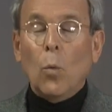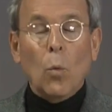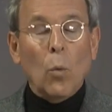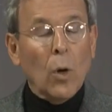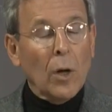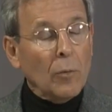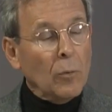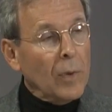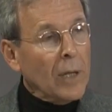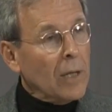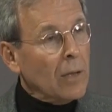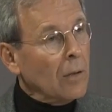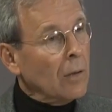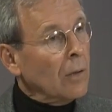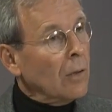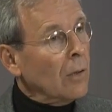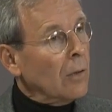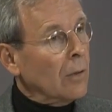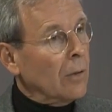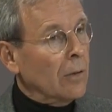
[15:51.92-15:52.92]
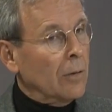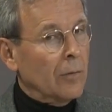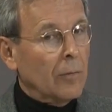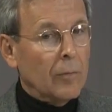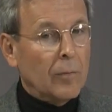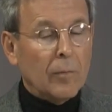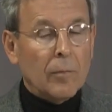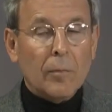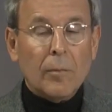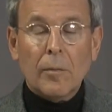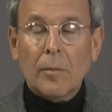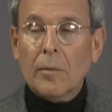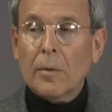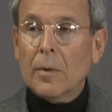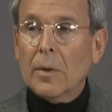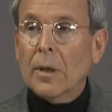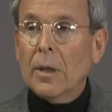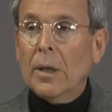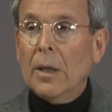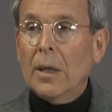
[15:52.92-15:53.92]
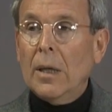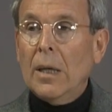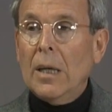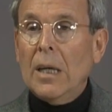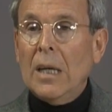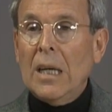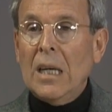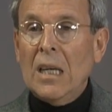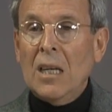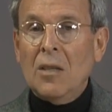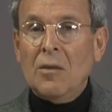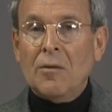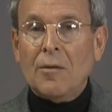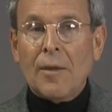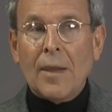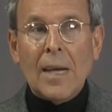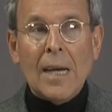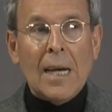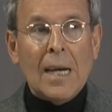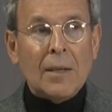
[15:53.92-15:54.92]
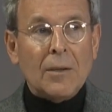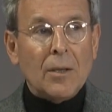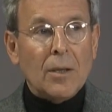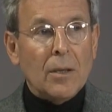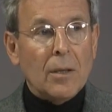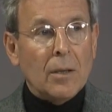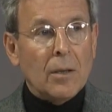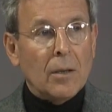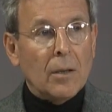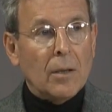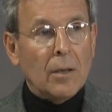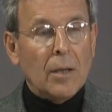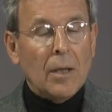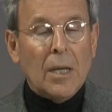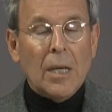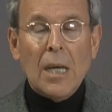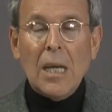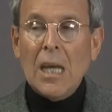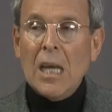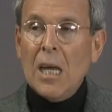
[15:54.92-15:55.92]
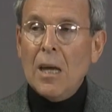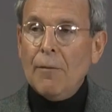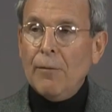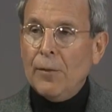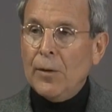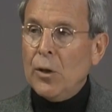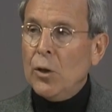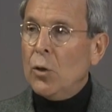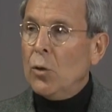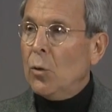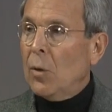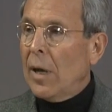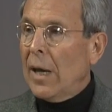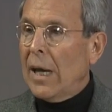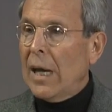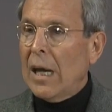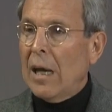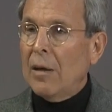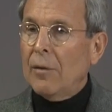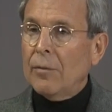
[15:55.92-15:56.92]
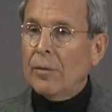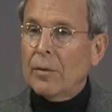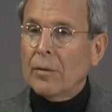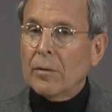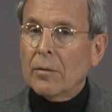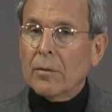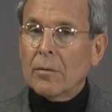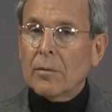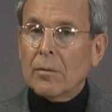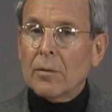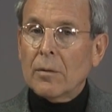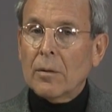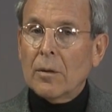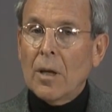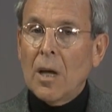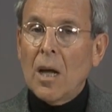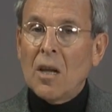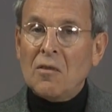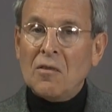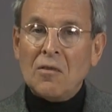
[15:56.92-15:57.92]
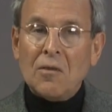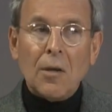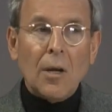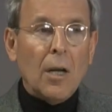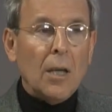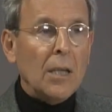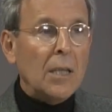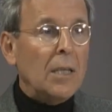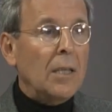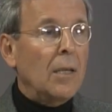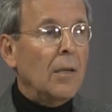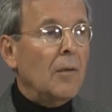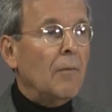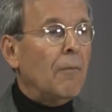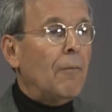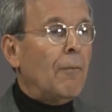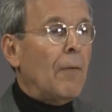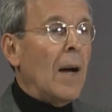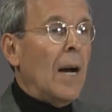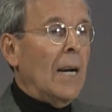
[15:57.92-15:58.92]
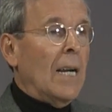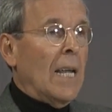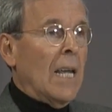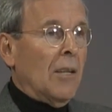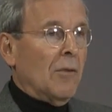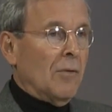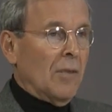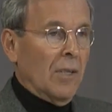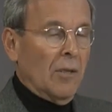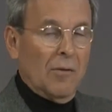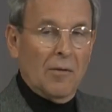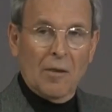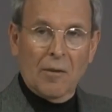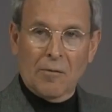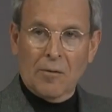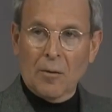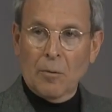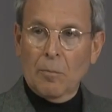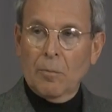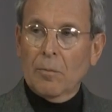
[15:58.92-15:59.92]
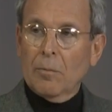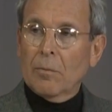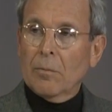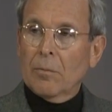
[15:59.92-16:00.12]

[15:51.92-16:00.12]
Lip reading: What we can learn is that if you have a solid financing system,